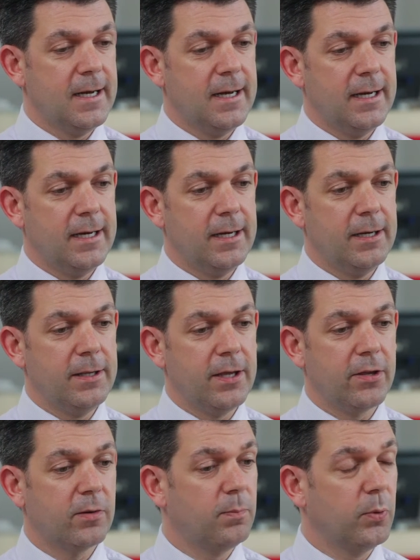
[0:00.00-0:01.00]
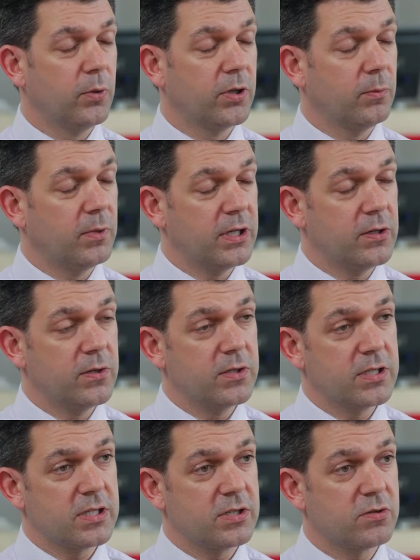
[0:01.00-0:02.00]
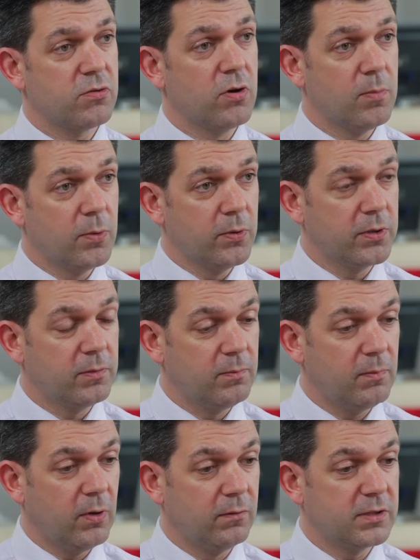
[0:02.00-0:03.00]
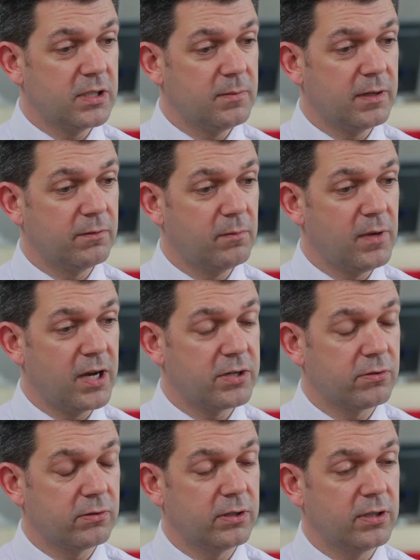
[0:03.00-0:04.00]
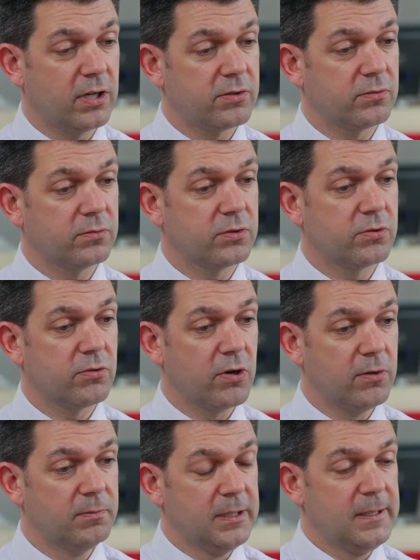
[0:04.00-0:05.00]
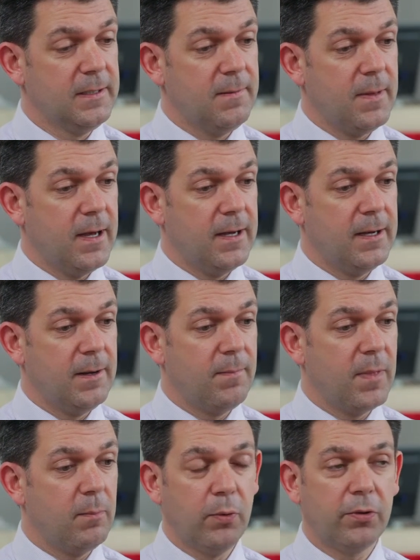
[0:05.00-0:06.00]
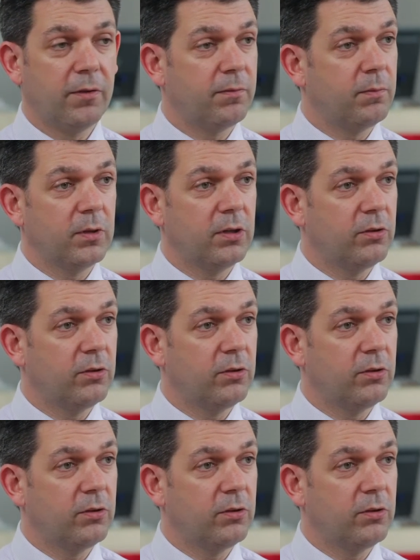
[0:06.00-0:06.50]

The other board that we use is a straw board, obviously made from natural straw. Both have